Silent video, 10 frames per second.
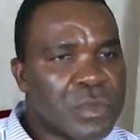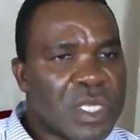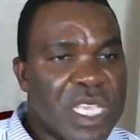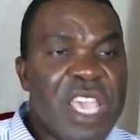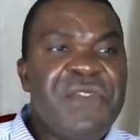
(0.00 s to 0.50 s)

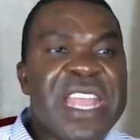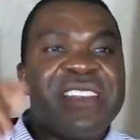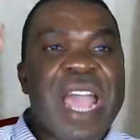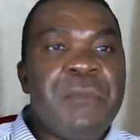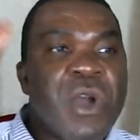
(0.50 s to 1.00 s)
If a
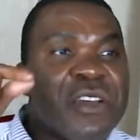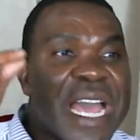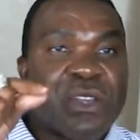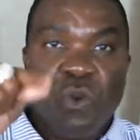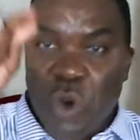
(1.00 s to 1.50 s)

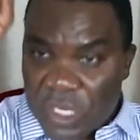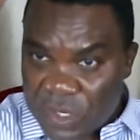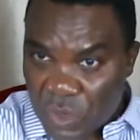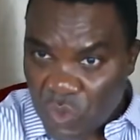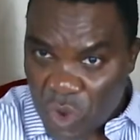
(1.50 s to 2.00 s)
Democrat
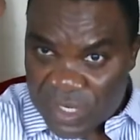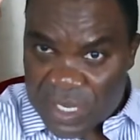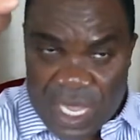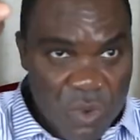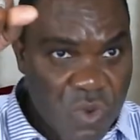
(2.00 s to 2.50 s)
was was
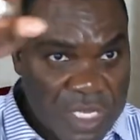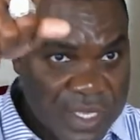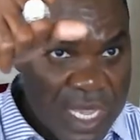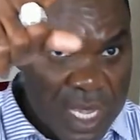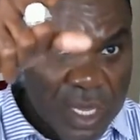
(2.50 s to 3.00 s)
uh, was
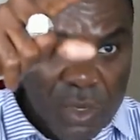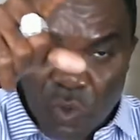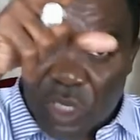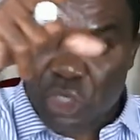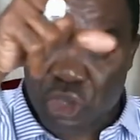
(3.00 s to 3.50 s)
uh,
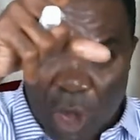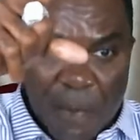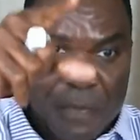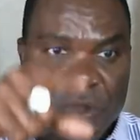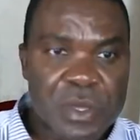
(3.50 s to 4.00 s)
was
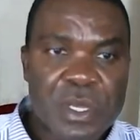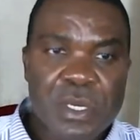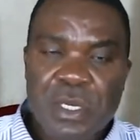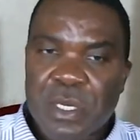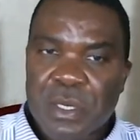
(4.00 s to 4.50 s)
Trump,
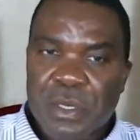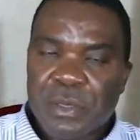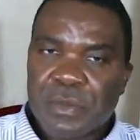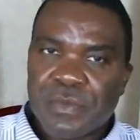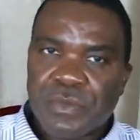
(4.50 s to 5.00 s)

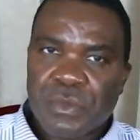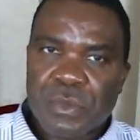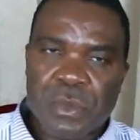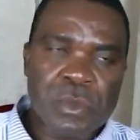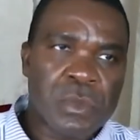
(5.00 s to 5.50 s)

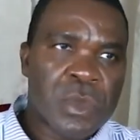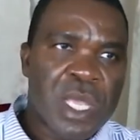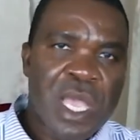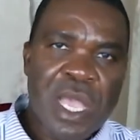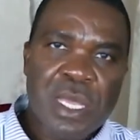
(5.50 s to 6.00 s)
hmm,
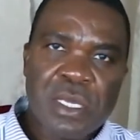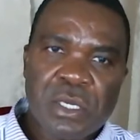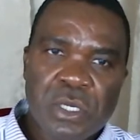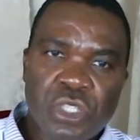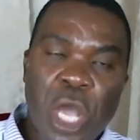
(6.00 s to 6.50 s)

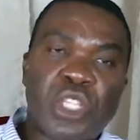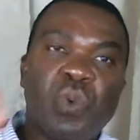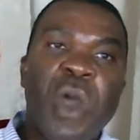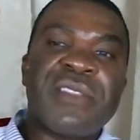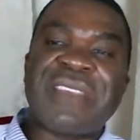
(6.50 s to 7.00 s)
just
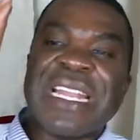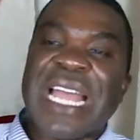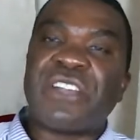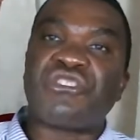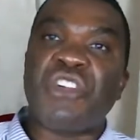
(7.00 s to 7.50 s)
one thing
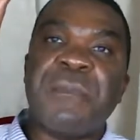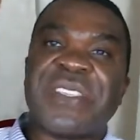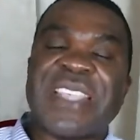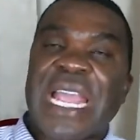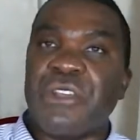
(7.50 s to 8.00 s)
that Trump
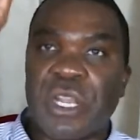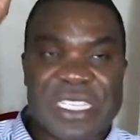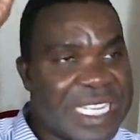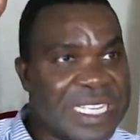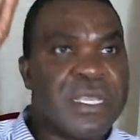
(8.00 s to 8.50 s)
said or
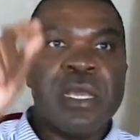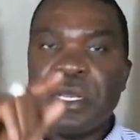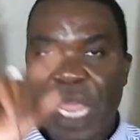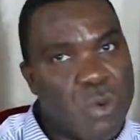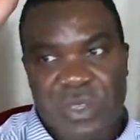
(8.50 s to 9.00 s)
did,
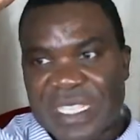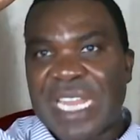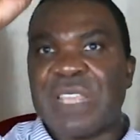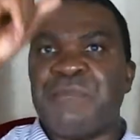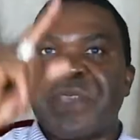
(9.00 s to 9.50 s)
there was that
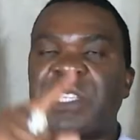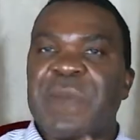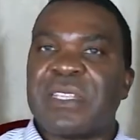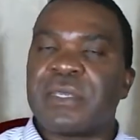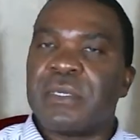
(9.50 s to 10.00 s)

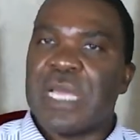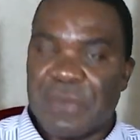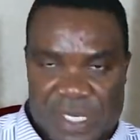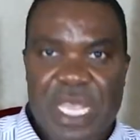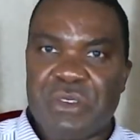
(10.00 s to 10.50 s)
impeachment. I'm
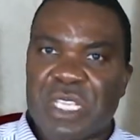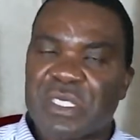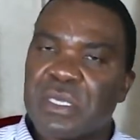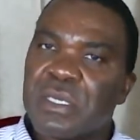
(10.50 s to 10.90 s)
serious.